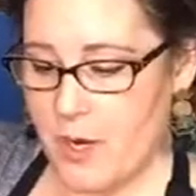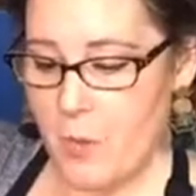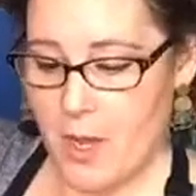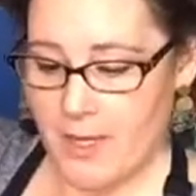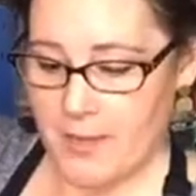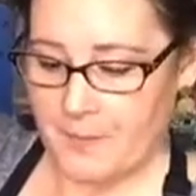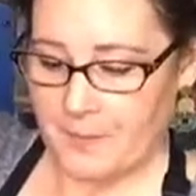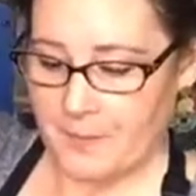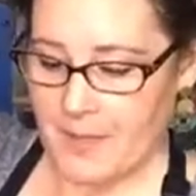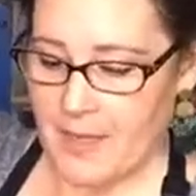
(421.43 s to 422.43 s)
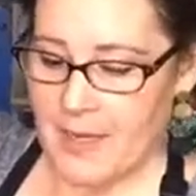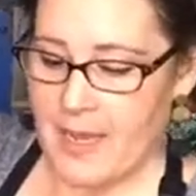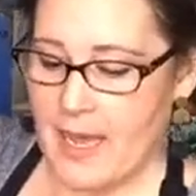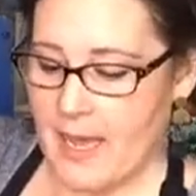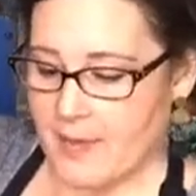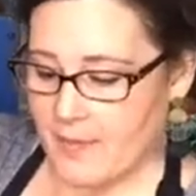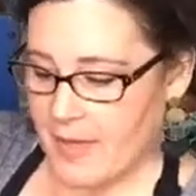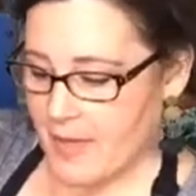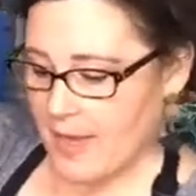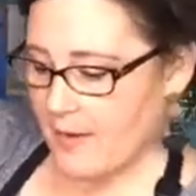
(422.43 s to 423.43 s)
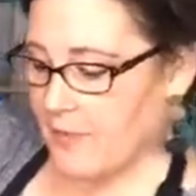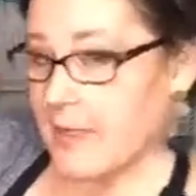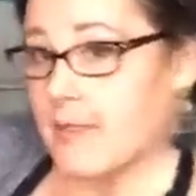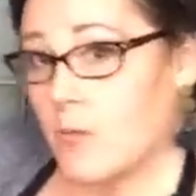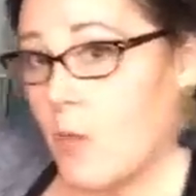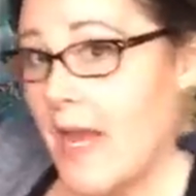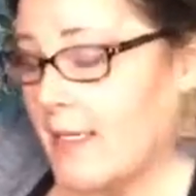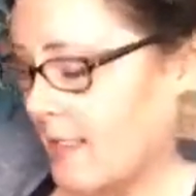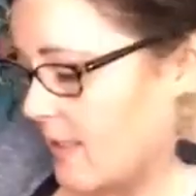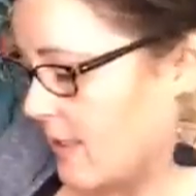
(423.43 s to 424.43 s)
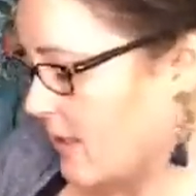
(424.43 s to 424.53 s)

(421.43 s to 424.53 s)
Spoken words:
where I want it. And then I've got some wet